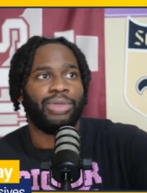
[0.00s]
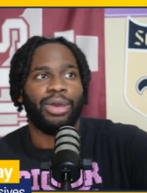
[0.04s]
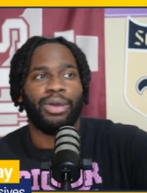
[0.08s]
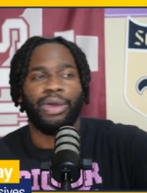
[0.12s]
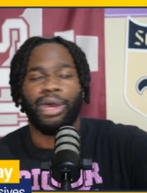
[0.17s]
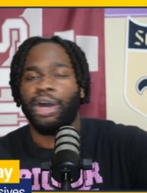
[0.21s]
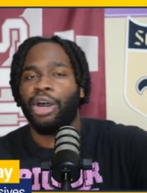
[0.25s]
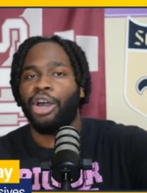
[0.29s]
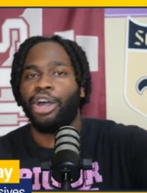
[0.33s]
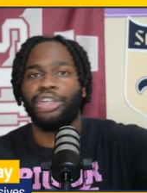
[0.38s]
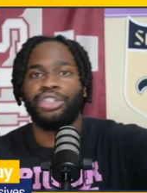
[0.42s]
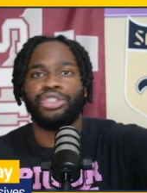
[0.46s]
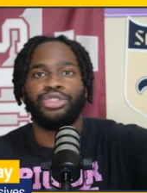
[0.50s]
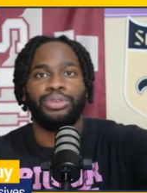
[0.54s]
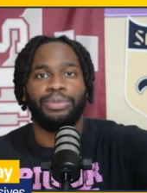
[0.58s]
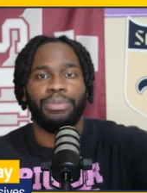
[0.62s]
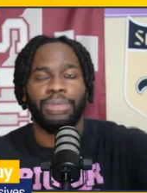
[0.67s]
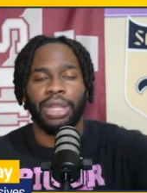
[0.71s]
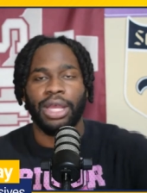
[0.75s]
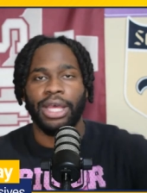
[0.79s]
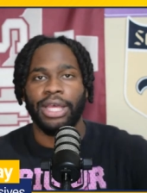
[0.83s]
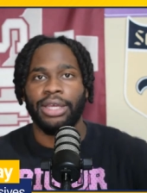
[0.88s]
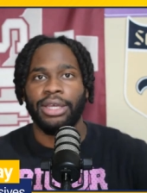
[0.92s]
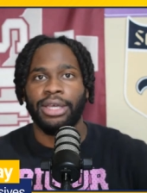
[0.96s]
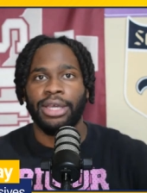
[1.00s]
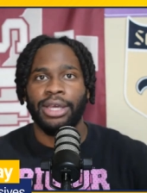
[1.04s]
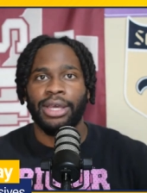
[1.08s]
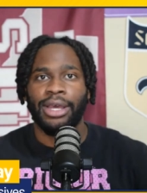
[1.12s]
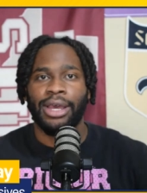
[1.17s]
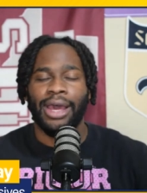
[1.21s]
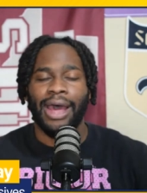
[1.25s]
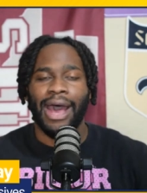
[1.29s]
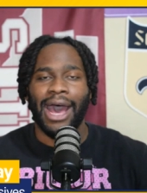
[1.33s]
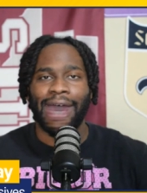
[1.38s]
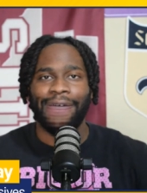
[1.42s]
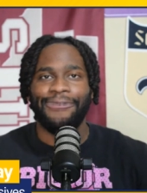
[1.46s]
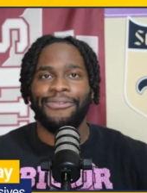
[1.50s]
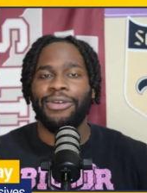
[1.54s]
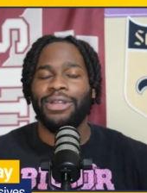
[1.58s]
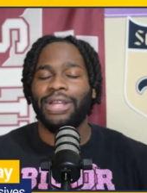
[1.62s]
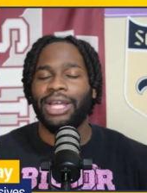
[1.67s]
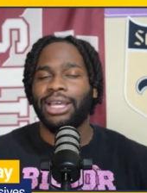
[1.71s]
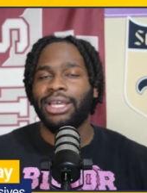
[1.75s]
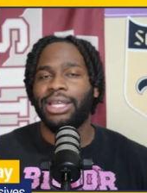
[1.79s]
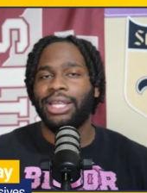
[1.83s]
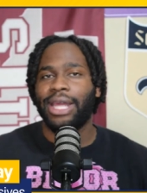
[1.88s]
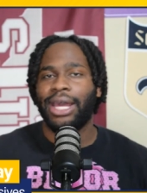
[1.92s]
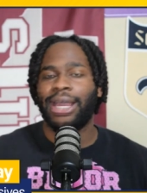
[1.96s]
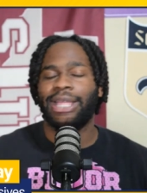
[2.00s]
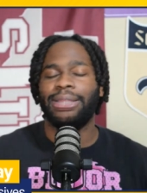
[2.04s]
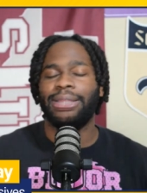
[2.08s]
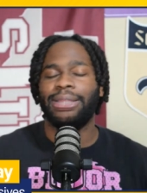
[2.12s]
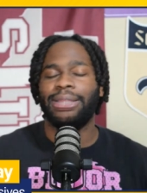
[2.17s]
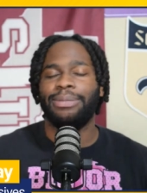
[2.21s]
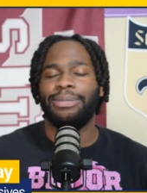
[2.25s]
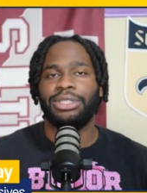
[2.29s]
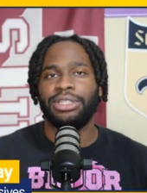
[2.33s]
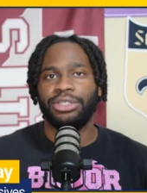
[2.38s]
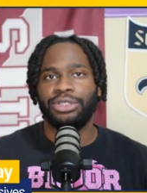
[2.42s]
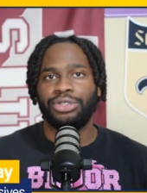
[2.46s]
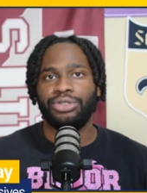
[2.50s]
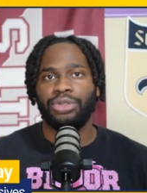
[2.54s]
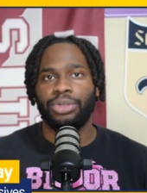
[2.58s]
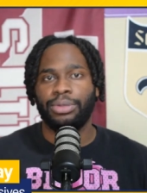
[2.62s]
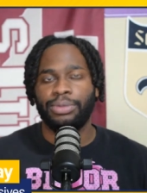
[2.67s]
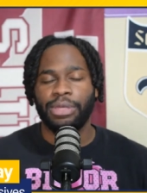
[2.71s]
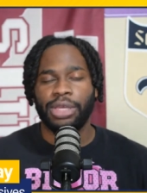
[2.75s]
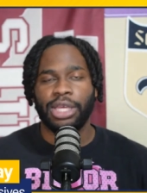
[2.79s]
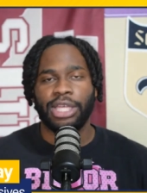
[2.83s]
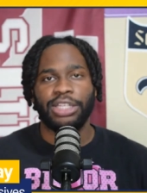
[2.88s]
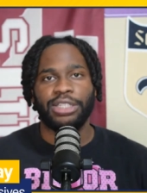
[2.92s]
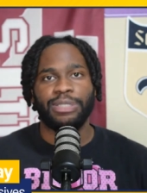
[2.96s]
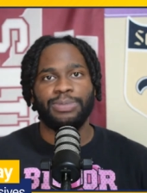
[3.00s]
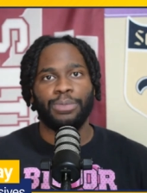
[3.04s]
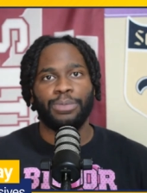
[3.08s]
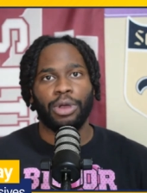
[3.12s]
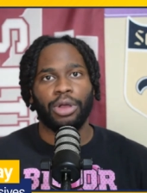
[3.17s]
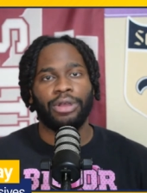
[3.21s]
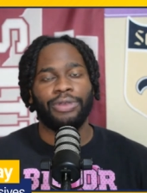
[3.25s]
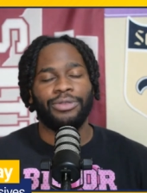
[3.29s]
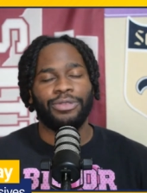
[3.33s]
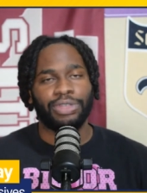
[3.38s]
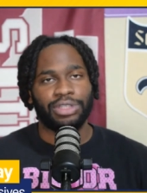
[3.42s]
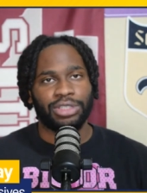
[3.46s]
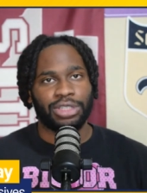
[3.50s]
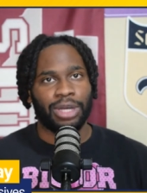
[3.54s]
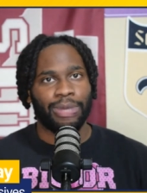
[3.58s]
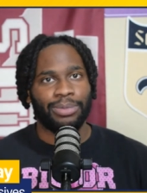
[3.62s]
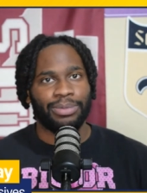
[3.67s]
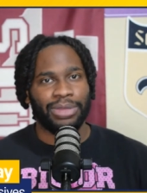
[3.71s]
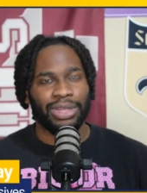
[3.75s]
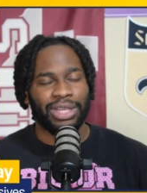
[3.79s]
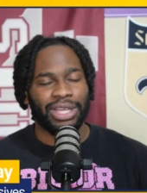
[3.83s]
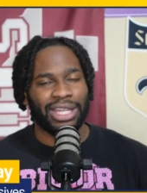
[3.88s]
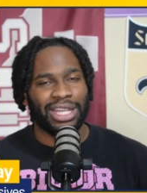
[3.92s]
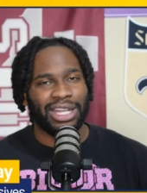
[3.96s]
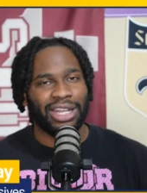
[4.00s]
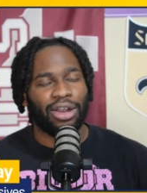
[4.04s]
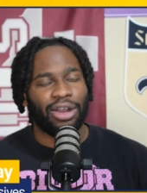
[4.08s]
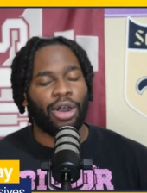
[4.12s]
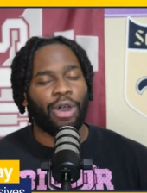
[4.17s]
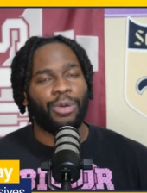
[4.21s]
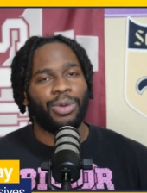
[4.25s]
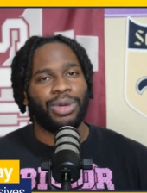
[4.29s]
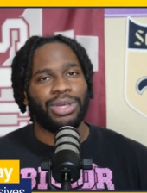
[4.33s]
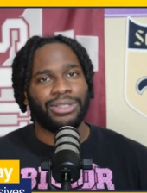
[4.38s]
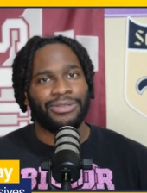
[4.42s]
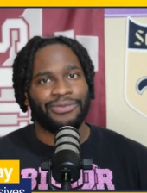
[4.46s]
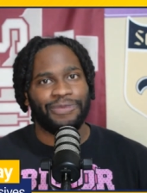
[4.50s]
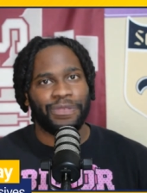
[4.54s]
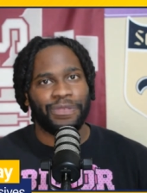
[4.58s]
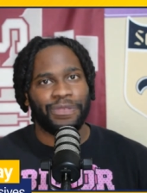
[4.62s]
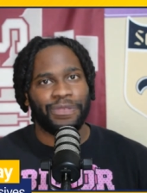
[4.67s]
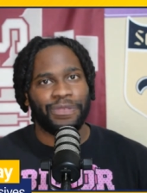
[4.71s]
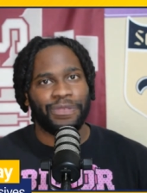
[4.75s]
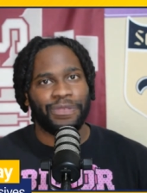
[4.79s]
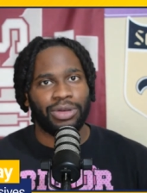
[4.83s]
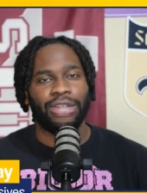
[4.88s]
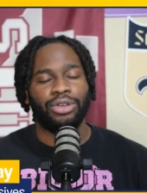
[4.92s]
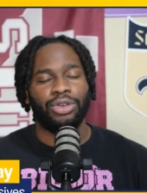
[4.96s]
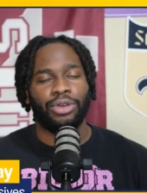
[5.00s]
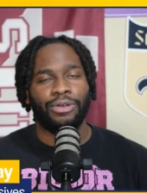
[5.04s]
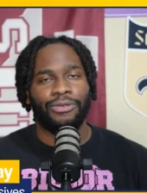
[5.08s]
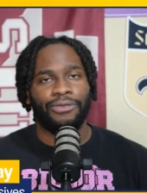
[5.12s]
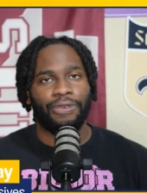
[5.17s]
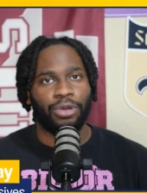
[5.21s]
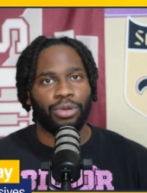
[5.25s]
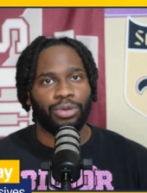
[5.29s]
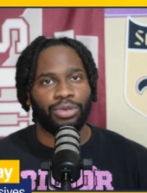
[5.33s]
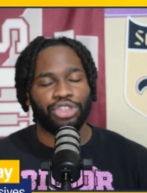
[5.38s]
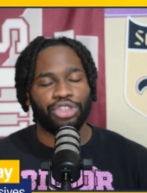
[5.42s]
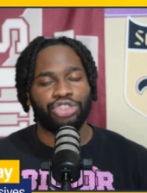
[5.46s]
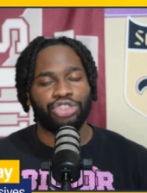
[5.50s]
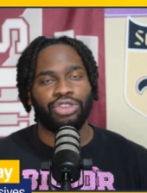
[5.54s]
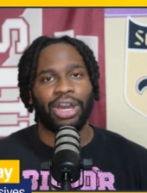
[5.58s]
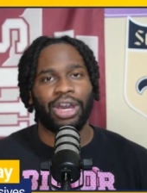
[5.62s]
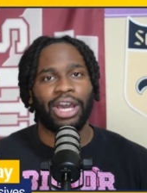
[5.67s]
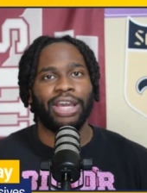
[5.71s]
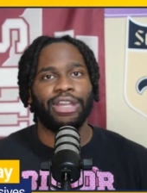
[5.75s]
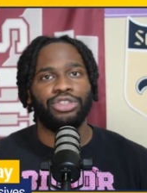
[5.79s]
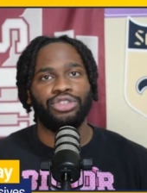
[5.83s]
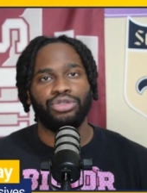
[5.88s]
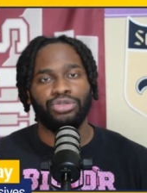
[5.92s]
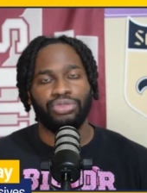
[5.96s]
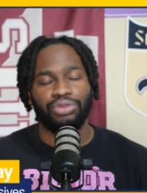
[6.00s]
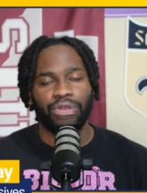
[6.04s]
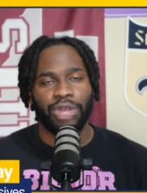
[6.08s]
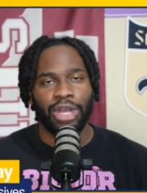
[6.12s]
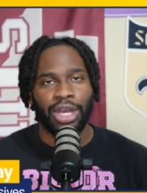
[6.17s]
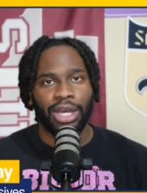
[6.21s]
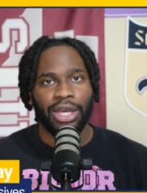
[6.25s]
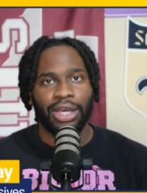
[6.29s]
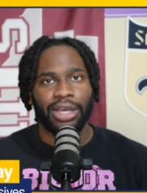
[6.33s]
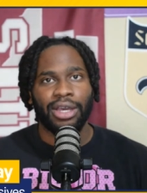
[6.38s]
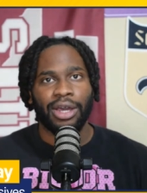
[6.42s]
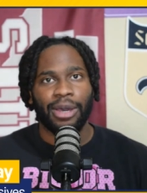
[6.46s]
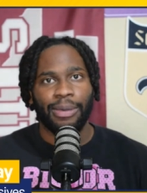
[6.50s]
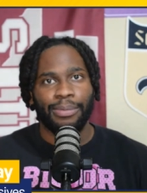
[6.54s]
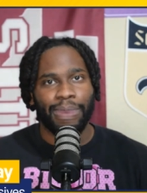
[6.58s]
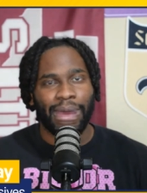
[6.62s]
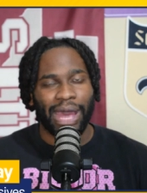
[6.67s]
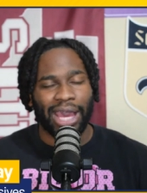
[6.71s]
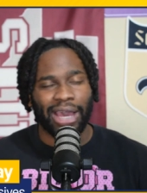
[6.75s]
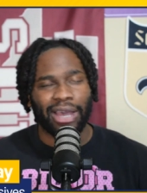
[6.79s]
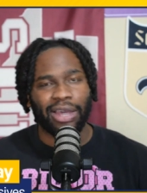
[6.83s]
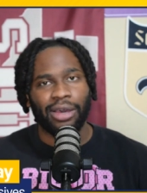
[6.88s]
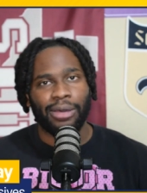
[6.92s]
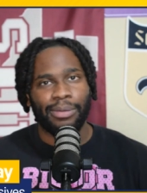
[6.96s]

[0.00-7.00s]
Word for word: hustle play. I felt like it had the potential to be a spark for something. And it always felt like Norfolk was trying to come back.